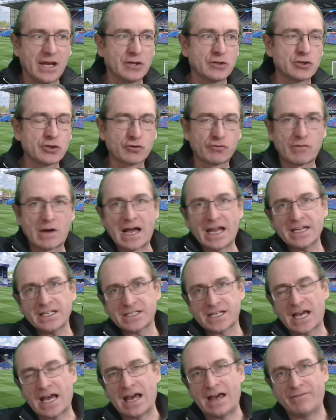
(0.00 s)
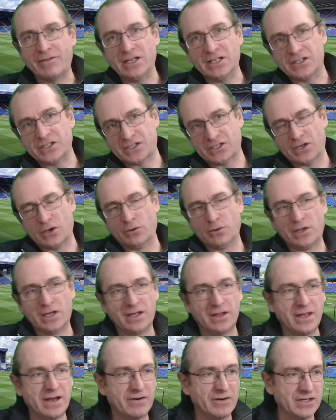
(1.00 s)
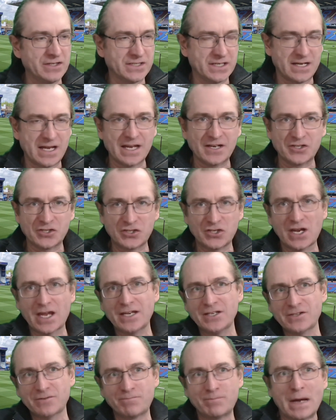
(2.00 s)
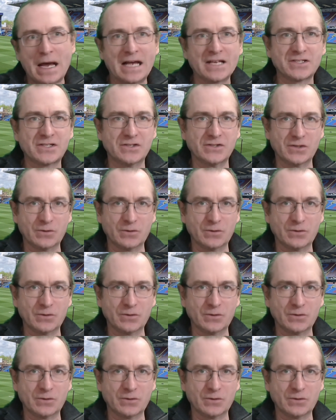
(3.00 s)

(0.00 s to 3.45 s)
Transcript: try to have it so that there is an exchange of passes,